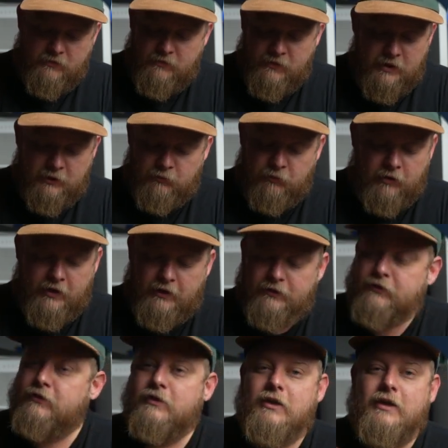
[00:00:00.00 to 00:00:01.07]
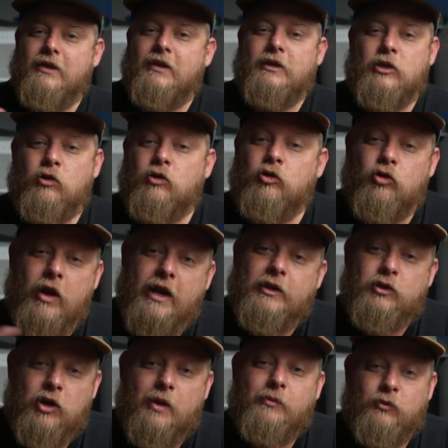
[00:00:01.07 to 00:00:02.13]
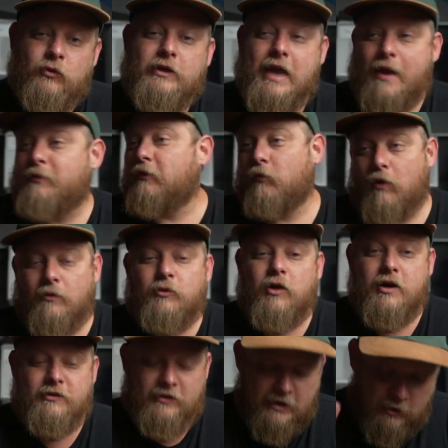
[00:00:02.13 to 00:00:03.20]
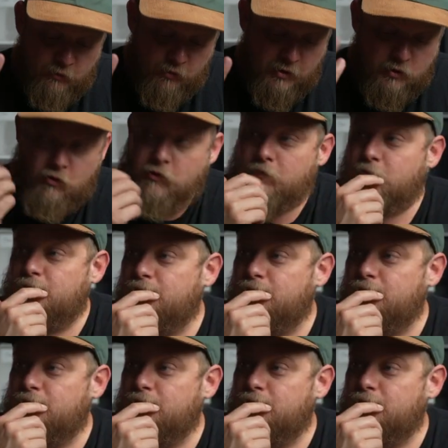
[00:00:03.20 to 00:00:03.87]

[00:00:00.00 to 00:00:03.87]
this place. You can drag and drop between apps is what I'm trying to say. It's pretty cool.